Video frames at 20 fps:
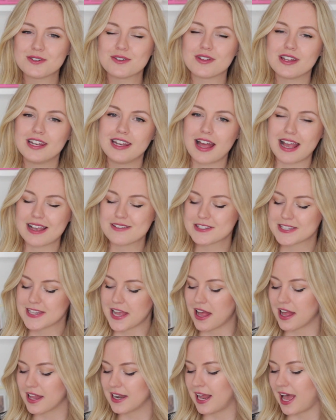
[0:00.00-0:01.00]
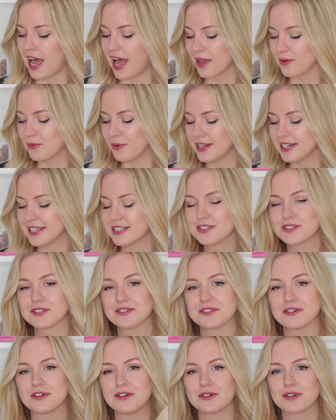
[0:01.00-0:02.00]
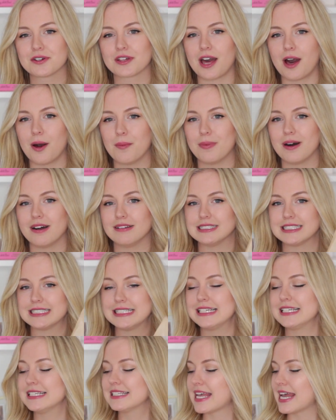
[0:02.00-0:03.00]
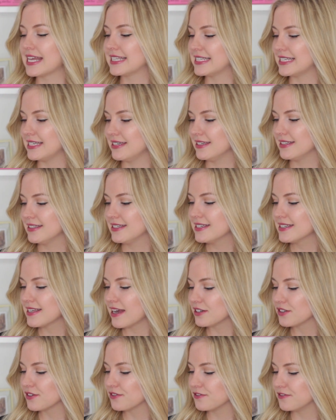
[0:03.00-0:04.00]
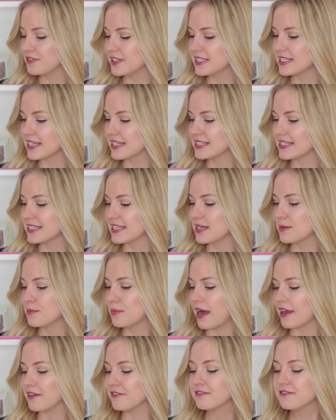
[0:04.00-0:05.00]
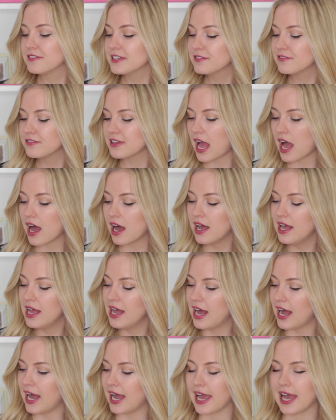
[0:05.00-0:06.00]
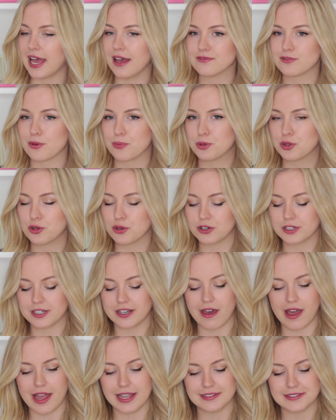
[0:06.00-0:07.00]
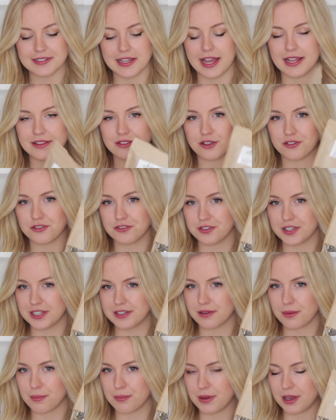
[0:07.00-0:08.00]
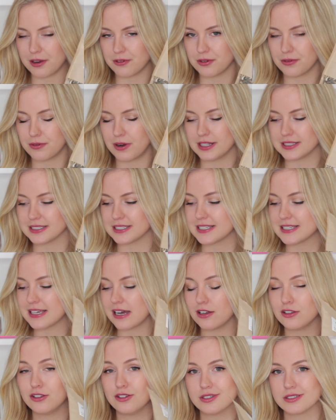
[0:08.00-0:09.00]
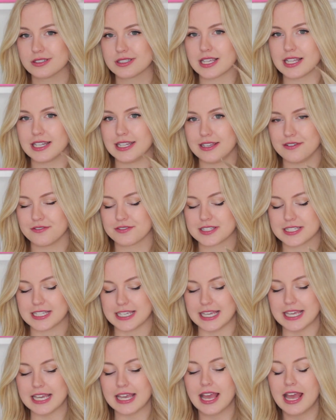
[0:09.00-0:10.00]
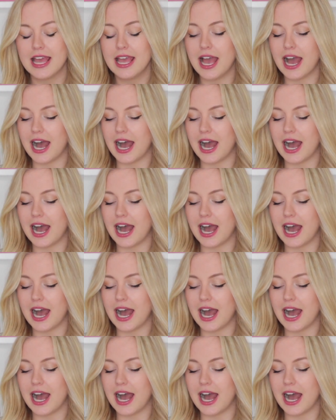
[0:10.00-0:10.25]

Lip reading: to lifestyle, I wanted to talk about these tea. These are the Fit Tea by Fitvia. I have the Pure Night and the Fit Berry one. These are loose leaf tea.